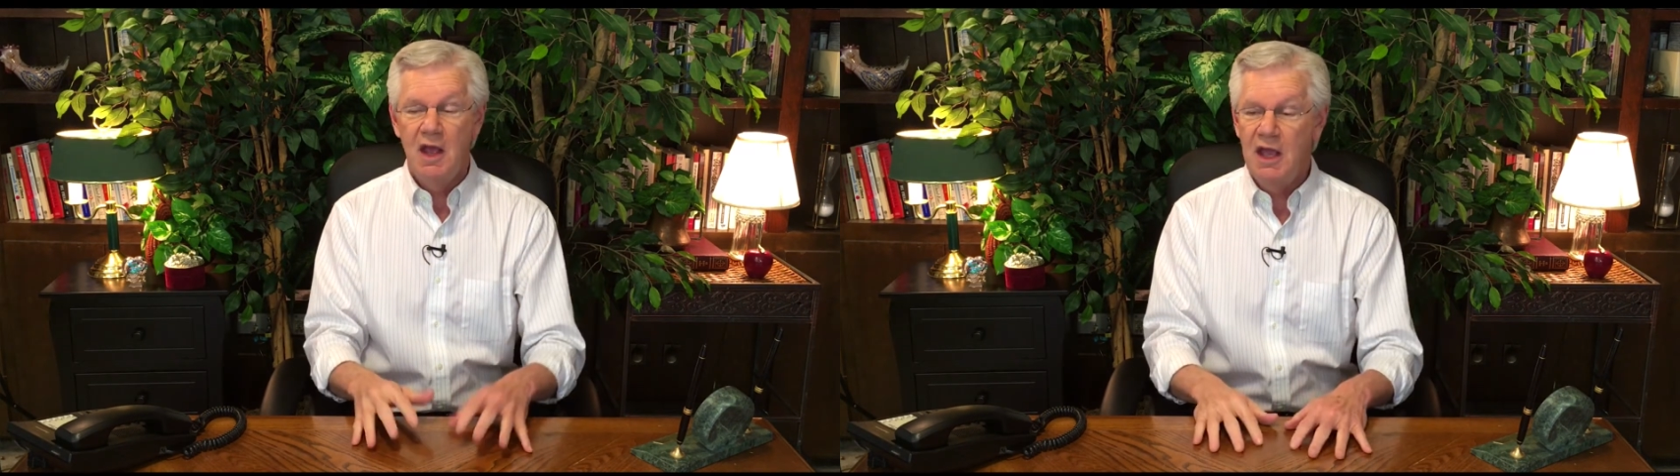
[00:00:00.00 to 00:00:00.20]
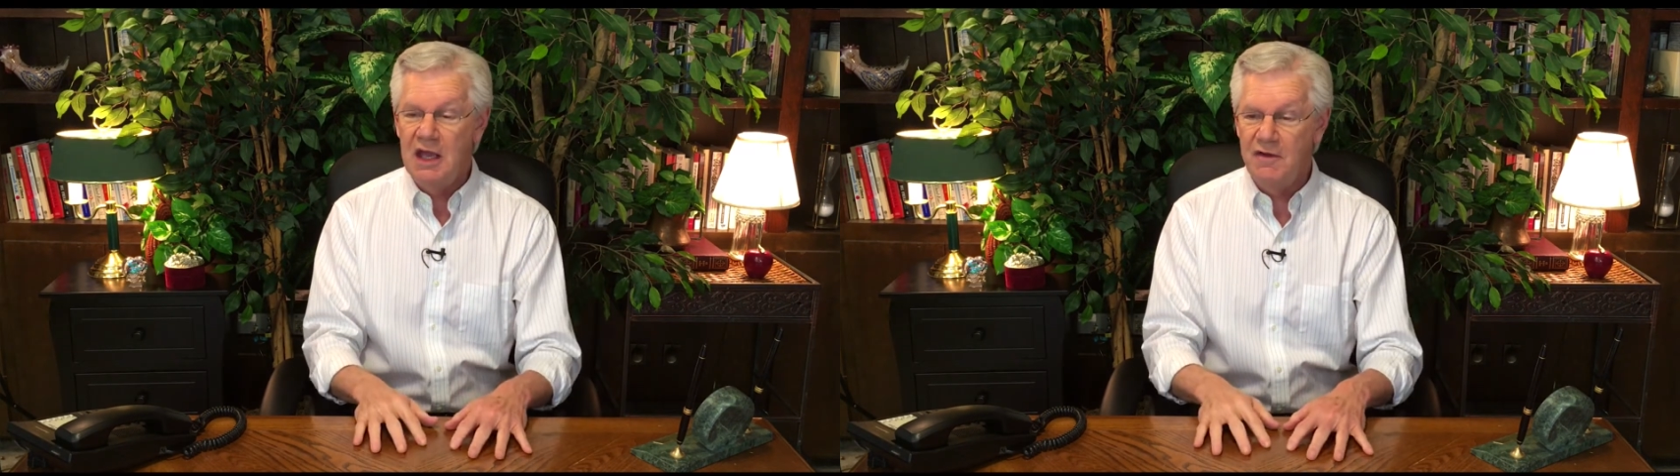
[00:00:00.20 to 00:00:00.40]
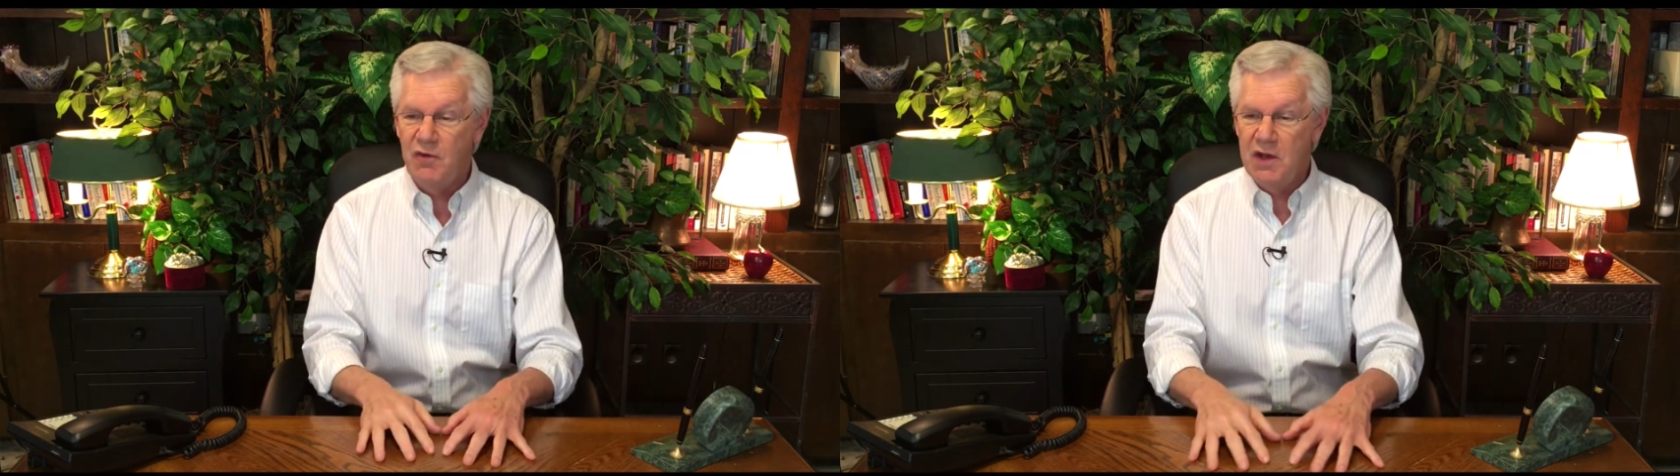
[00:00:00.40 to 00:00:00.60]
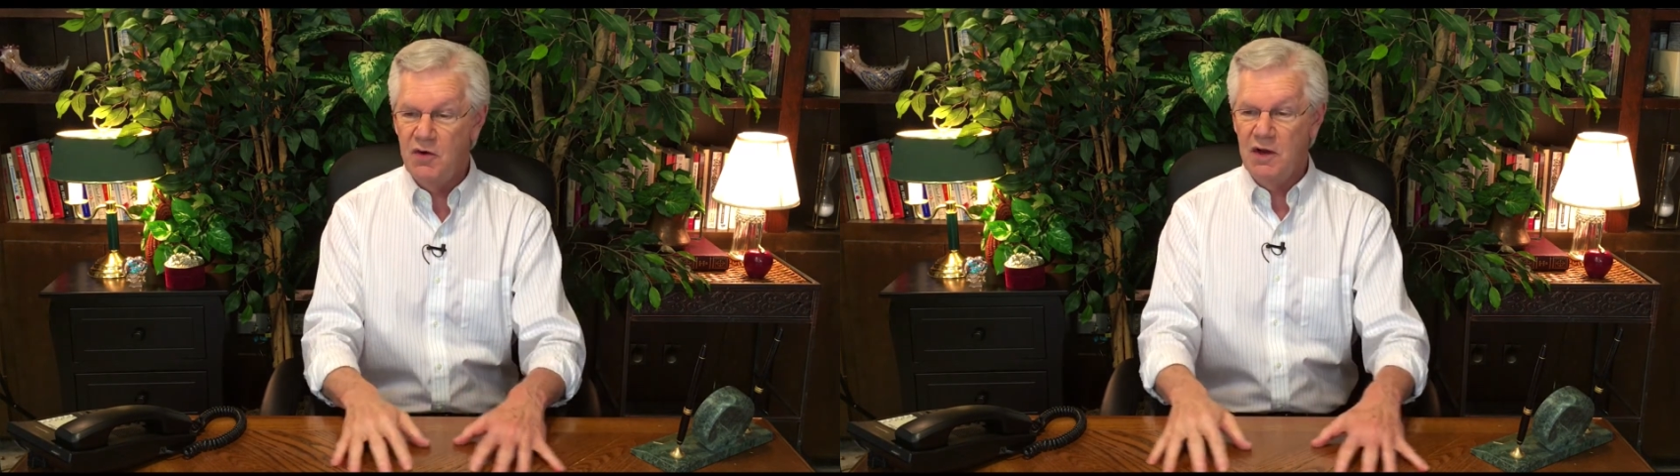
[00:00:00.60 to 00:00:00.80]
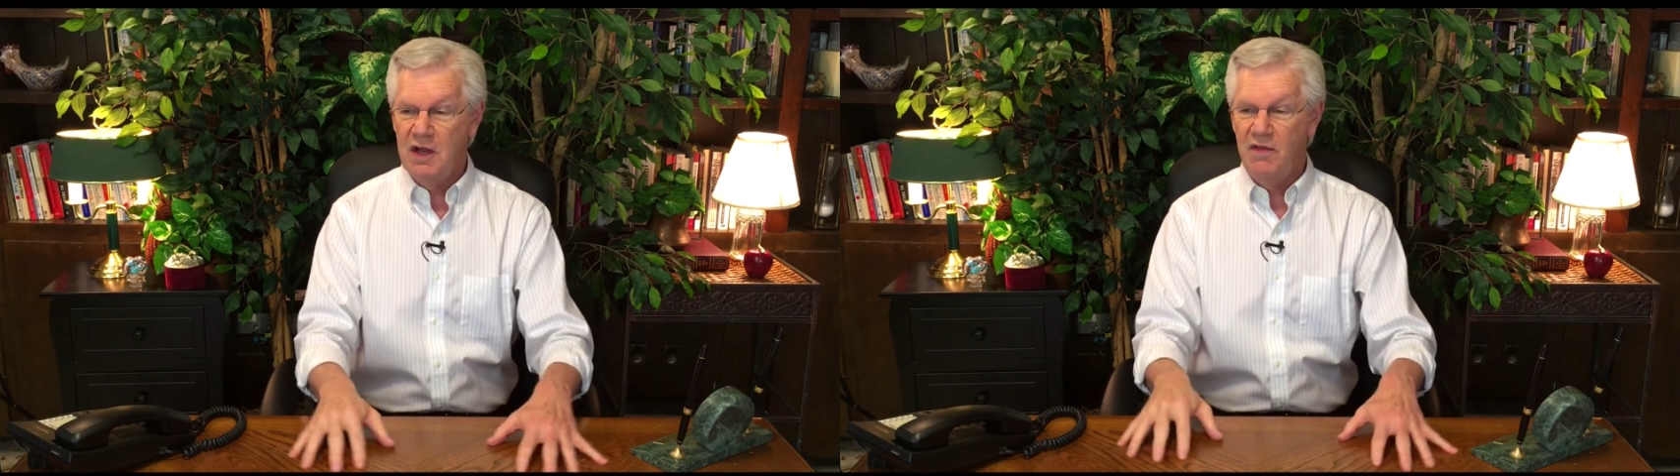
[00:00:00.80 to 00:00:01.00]
If we
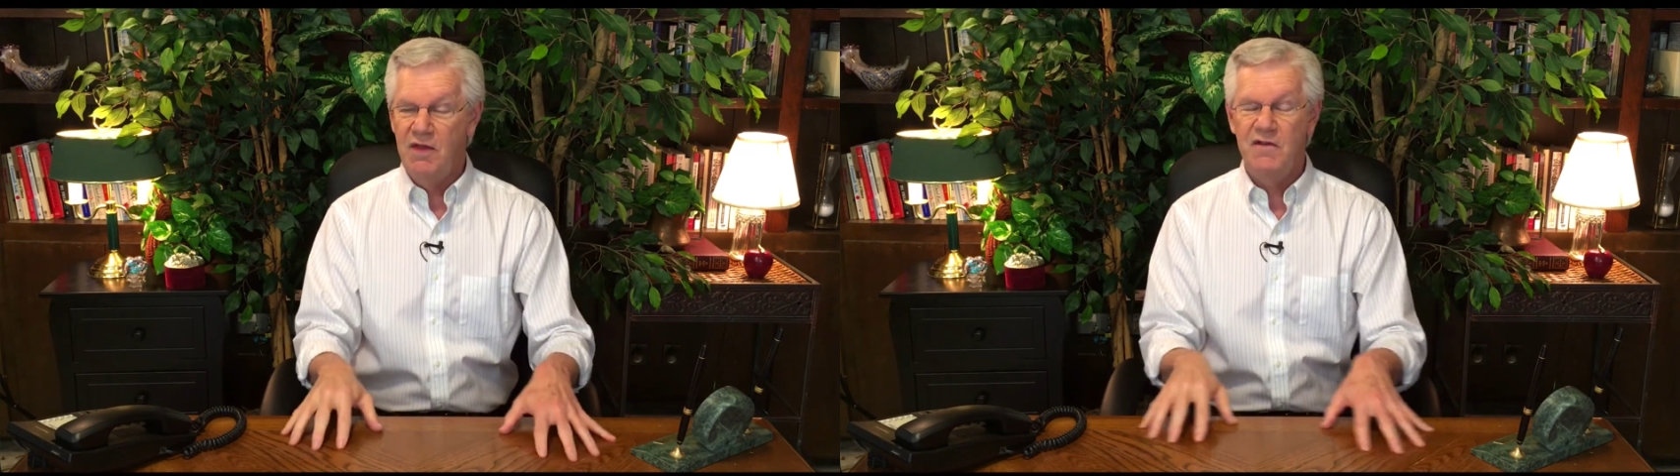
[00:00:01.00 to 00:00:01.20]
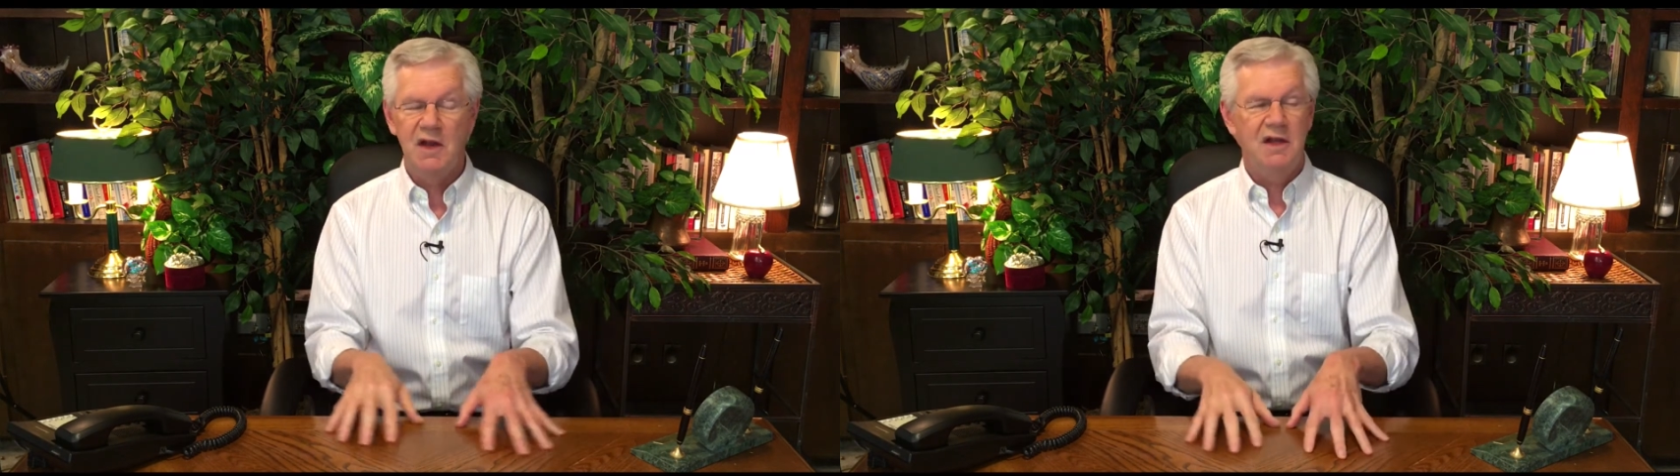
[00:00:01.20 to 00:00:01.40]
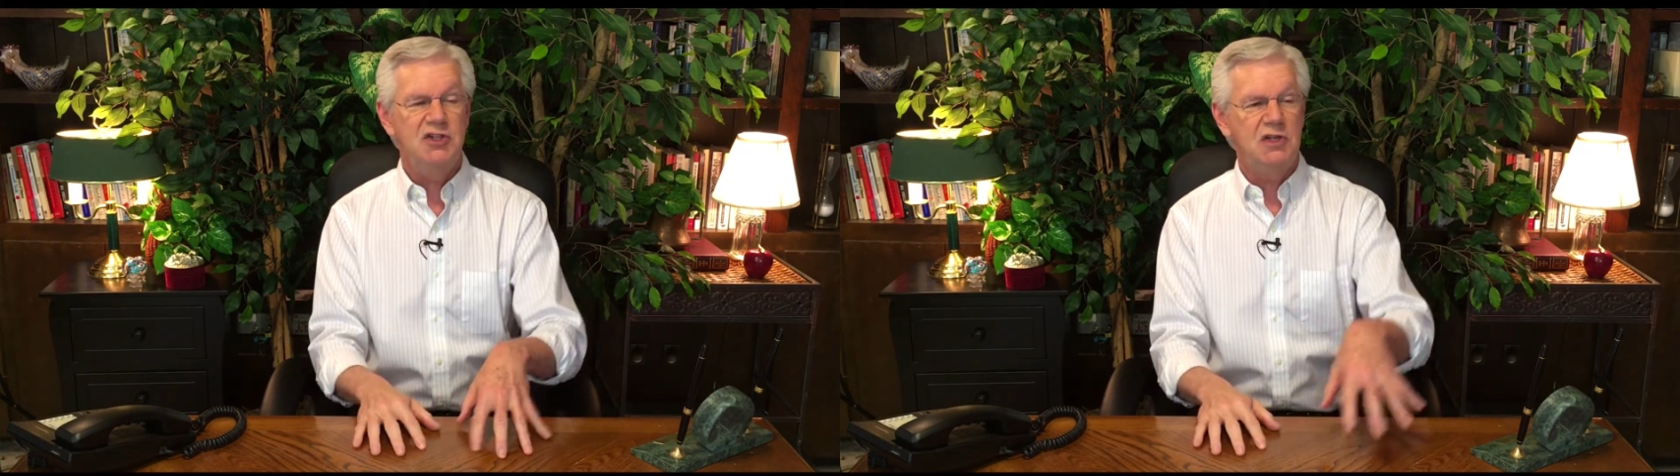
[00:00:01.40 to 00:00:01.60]
were in the village